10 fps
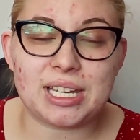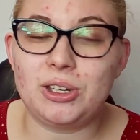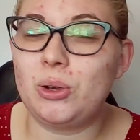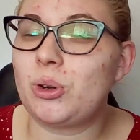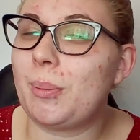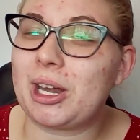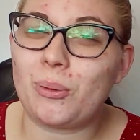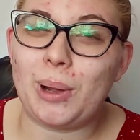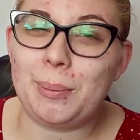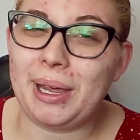I knew no
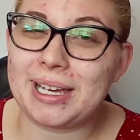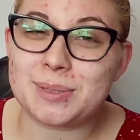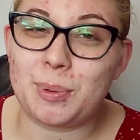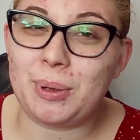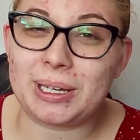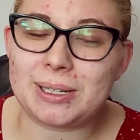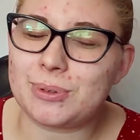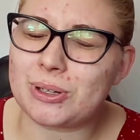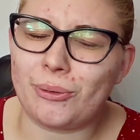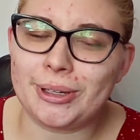matter what my husband picked, it
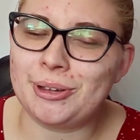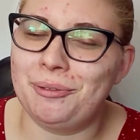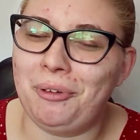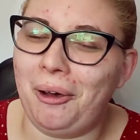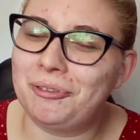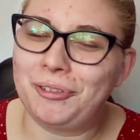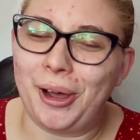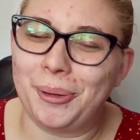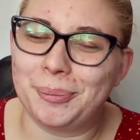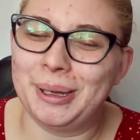was going to involve
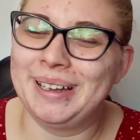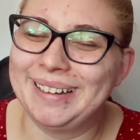foam.